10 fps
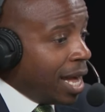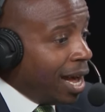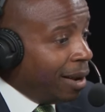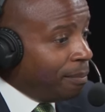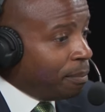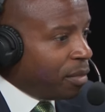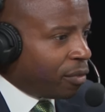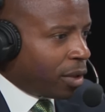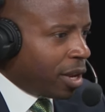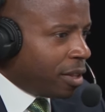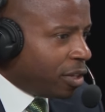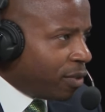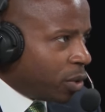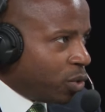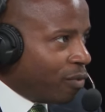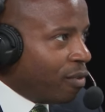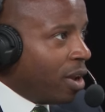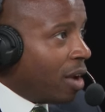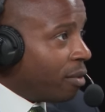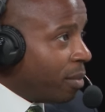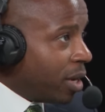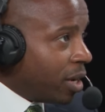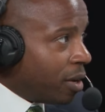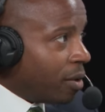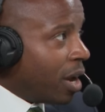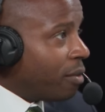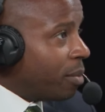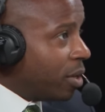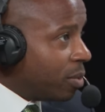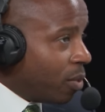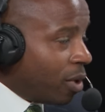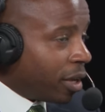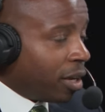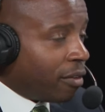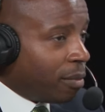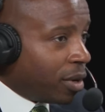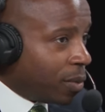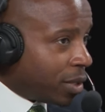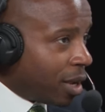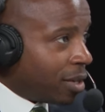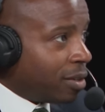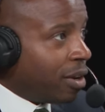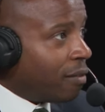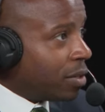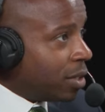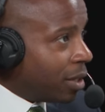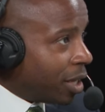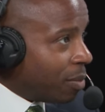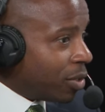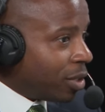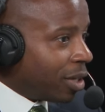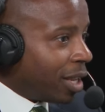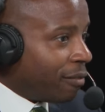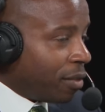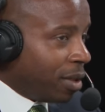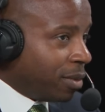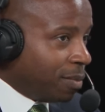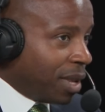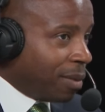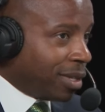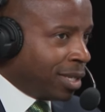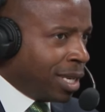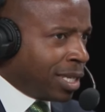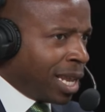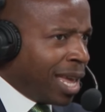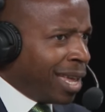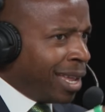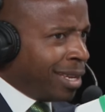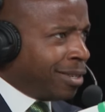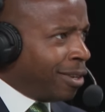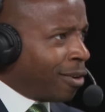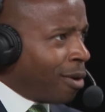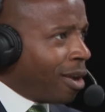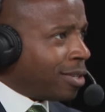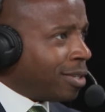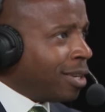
Um, but for a lot of these folks who have never been here, never been to Milwaukee, never been to Wisconsin, never seen Lake Michigan, like for them to be able to see it and say, hey, I can't see across.